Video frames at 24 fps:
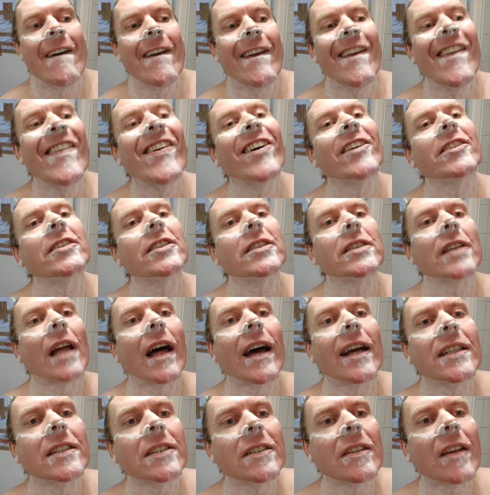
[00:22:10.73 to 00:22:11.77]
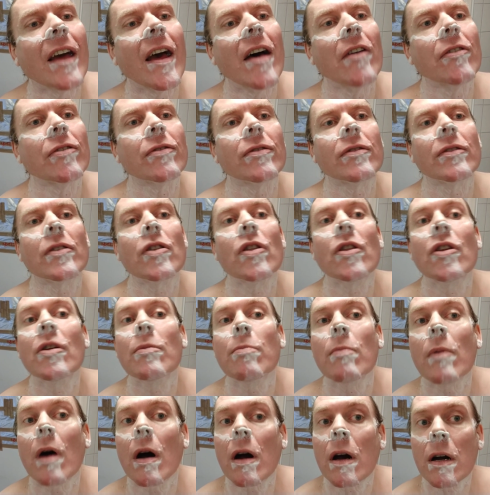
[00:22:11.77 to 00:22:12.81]
it's nice to have the
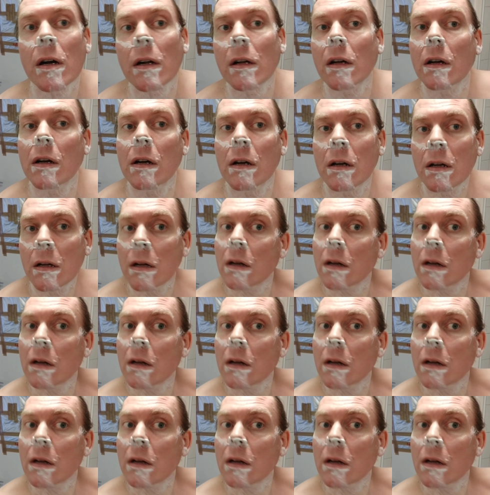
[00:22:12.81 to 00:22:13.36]
mark